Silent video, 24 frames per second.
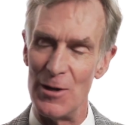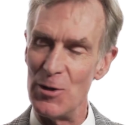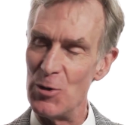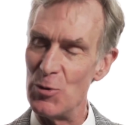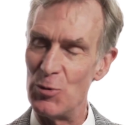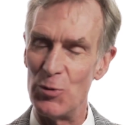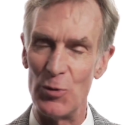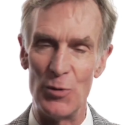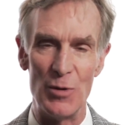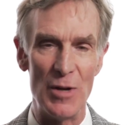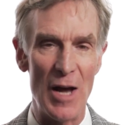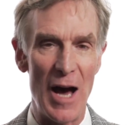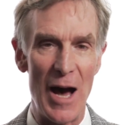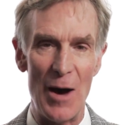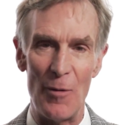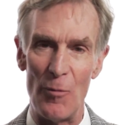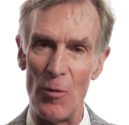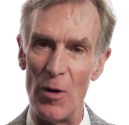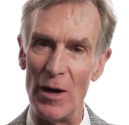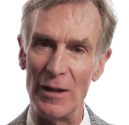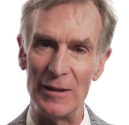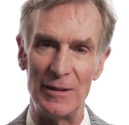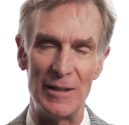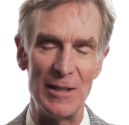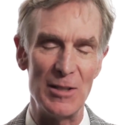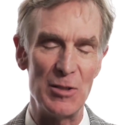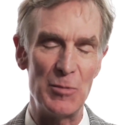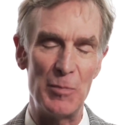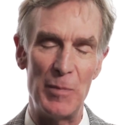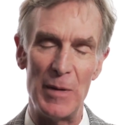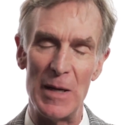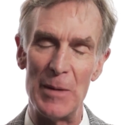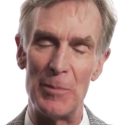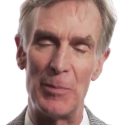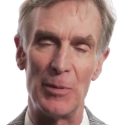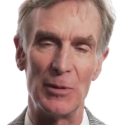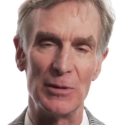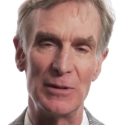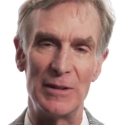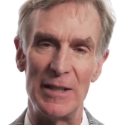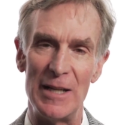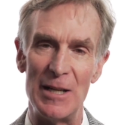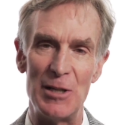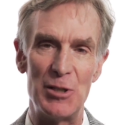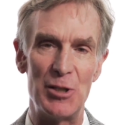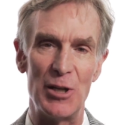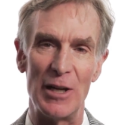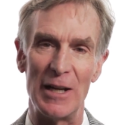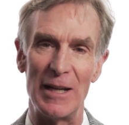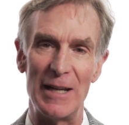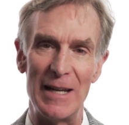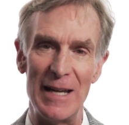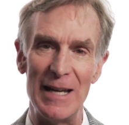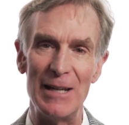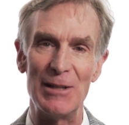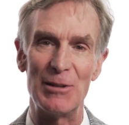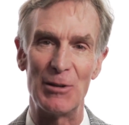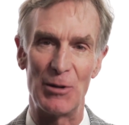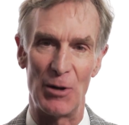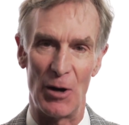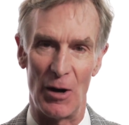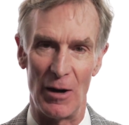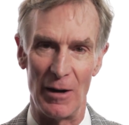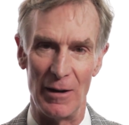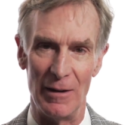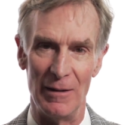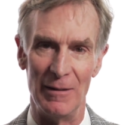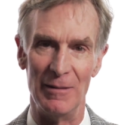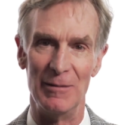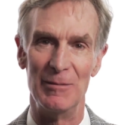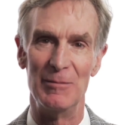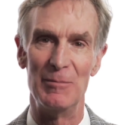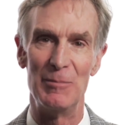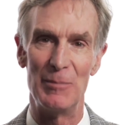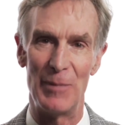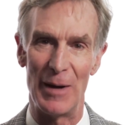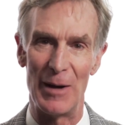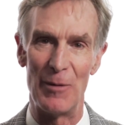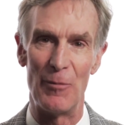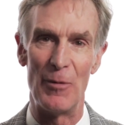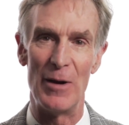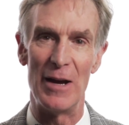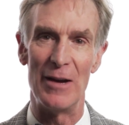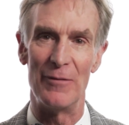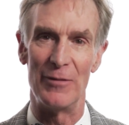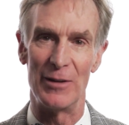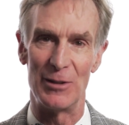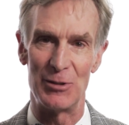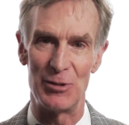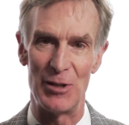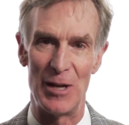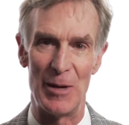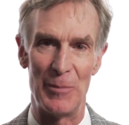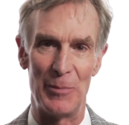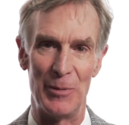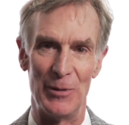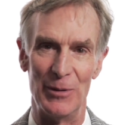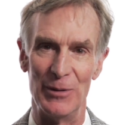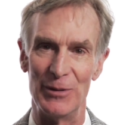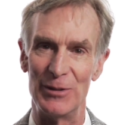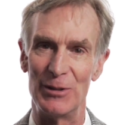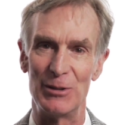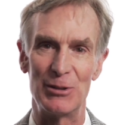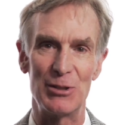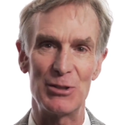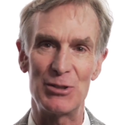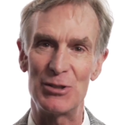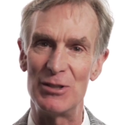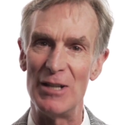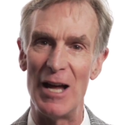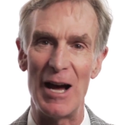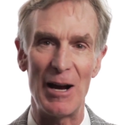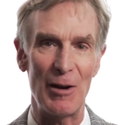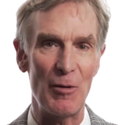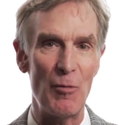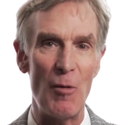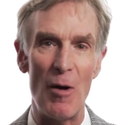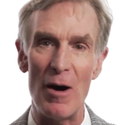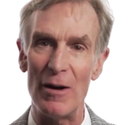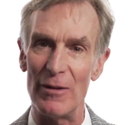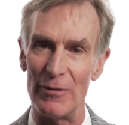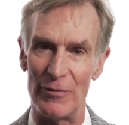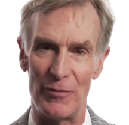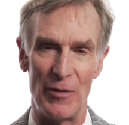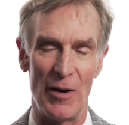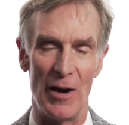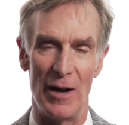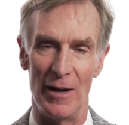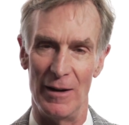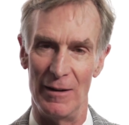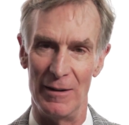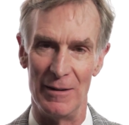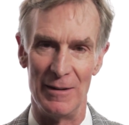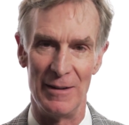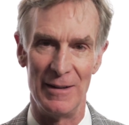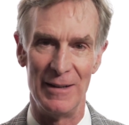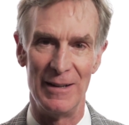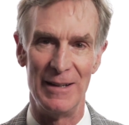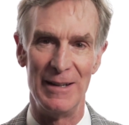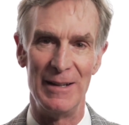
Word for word: You do not want these people teaching kindergarten, by way of example. They're just not qualified.